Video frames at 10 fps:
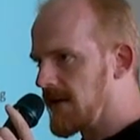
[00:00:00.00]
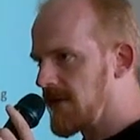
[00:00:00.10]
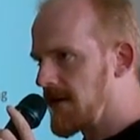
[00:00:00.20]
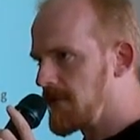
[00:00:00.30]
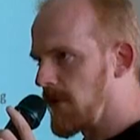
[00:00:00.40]

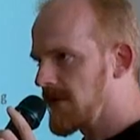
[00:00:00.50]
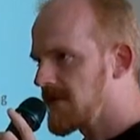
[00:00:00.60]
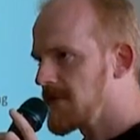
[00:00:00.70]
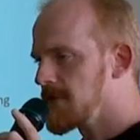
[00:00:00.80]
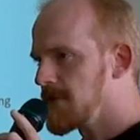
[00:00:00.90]
They want
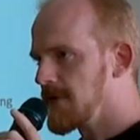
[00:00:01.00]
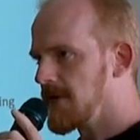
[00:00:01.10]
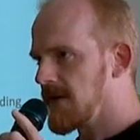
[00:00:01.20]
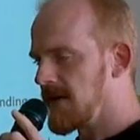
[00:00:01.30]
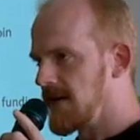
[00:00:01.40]

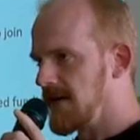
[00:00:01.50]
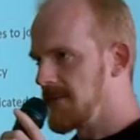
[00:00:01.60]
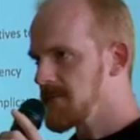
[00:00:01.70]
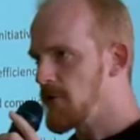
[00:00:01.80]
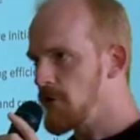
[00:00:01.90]
to
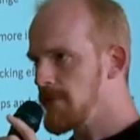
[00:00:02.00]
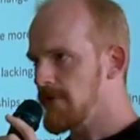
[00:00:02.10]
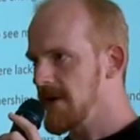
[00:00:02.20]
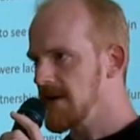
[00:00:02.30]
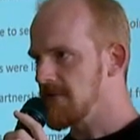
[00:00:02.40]

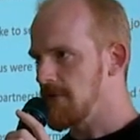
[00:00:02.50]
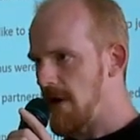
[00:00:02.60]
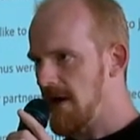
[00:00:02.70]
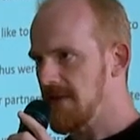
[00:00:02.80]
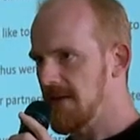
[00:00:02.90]
cooperate
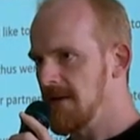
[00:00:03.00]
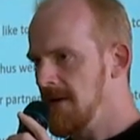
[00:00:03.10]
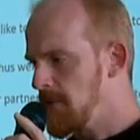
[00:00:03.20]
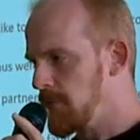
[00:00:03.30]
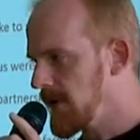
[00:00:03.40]
rather
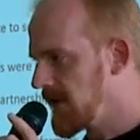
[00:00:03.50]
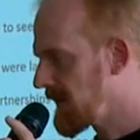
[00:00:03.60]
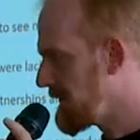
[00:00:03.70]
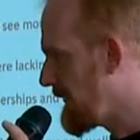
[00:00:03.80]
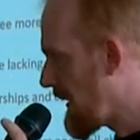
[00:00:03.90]
with
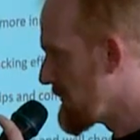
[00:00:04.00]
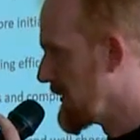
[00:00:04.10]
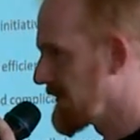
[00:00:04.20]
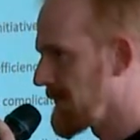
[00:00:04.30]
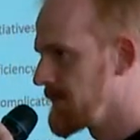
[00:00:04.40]

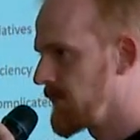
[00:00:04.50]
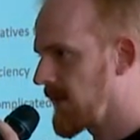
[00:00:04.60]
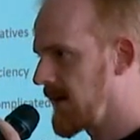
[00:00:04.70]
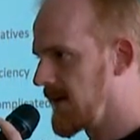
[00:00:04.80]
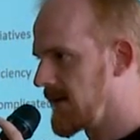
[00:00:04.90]
farmers
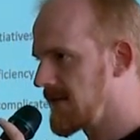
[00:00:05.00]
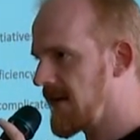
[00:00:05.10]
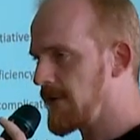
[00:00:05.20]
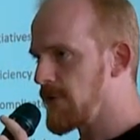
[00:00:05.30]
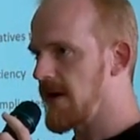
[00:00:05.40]
and
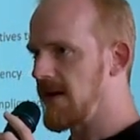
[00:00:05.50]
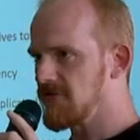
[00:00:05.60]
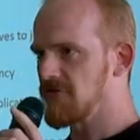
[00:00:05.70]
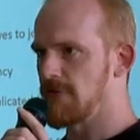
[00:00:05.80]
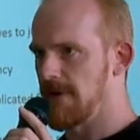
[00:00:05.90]

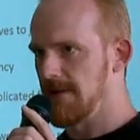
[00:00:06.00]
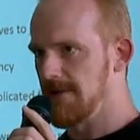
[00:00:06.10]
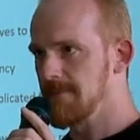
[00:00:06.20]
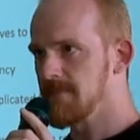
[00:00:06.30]
agricultural